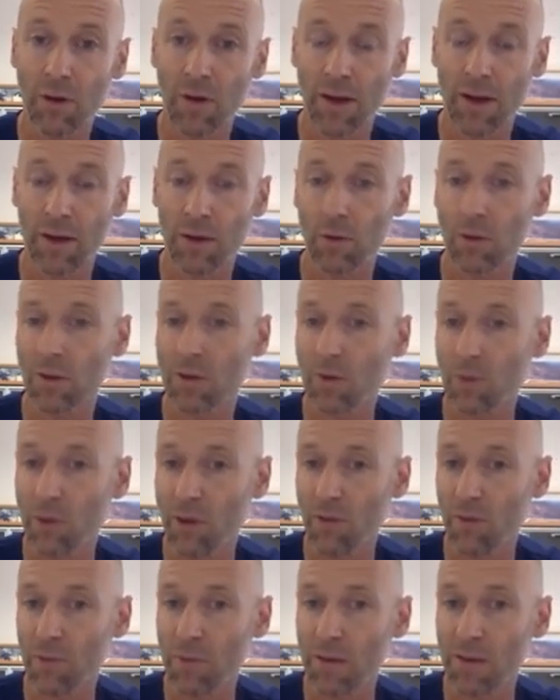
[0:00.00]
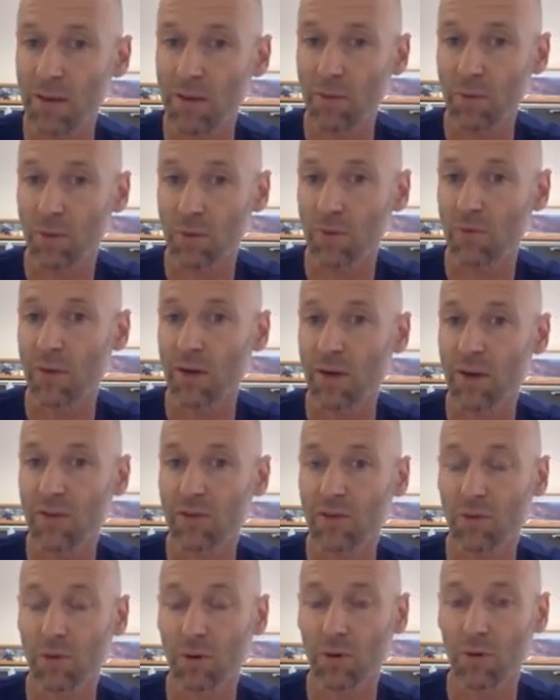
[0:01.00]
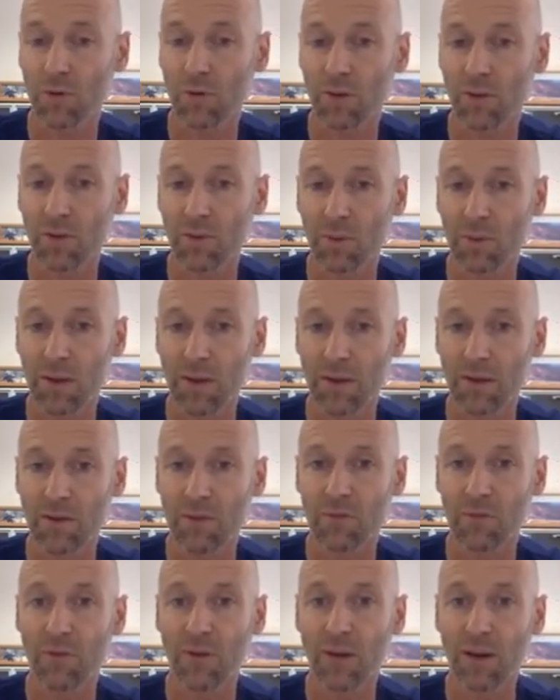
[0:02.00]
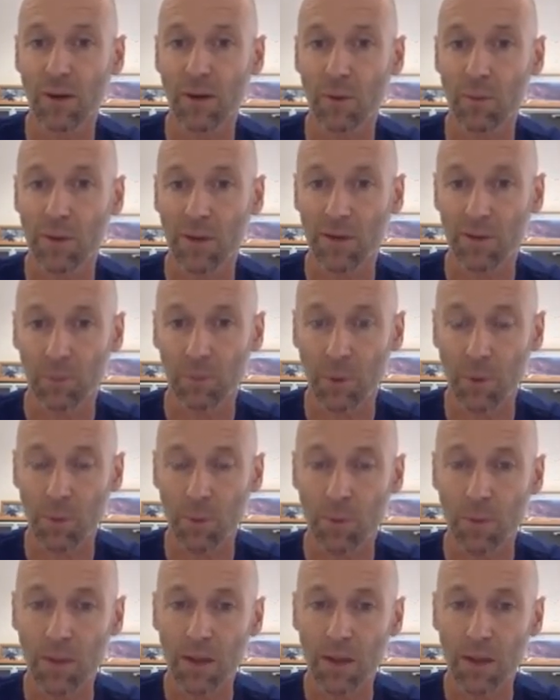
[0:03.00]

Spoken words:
I know that 12 minutes was very short to explain this very complex problem,